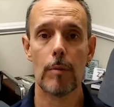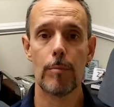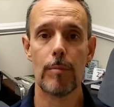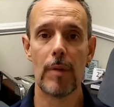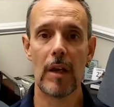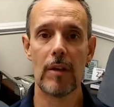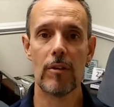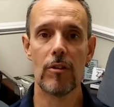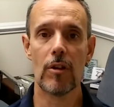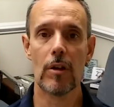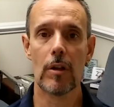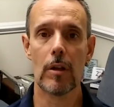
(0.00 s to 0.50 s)

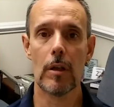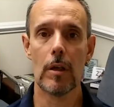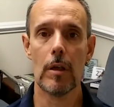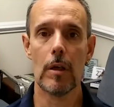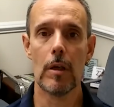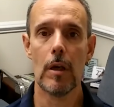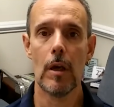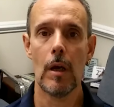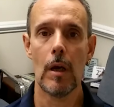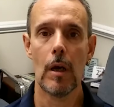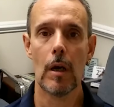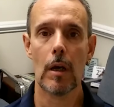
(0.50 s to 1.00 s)

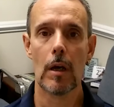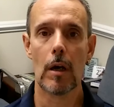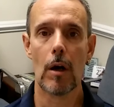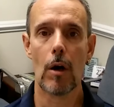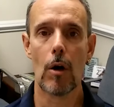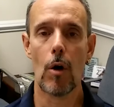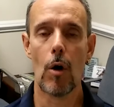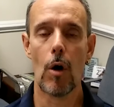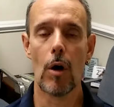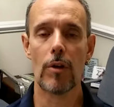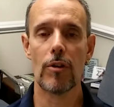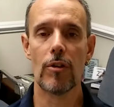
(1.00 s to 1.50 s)
Basically
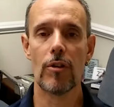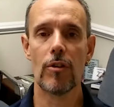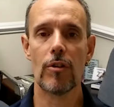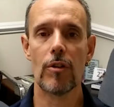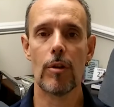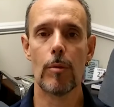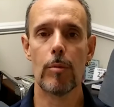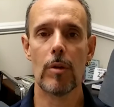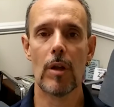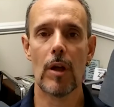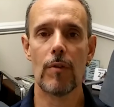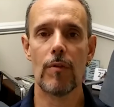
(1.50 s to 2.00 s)
causes
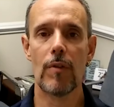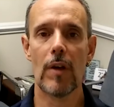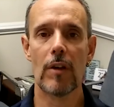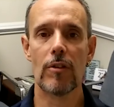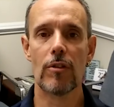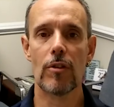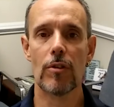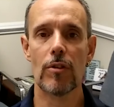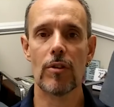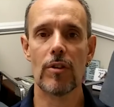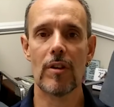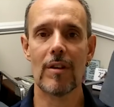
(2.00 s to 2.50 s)
the blood
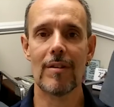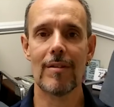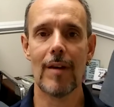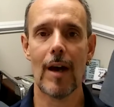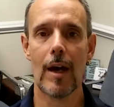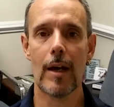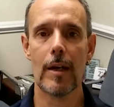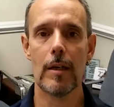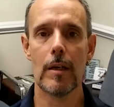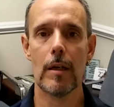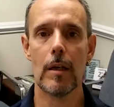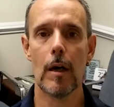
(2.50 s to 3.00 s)
vessels to
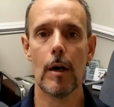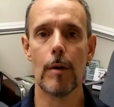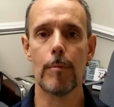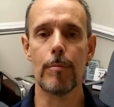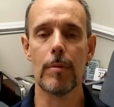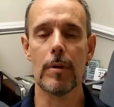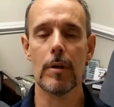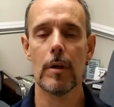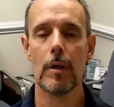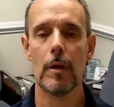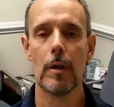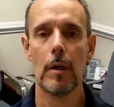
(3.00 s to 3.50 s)
tighten
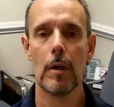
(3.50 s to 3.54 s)
up.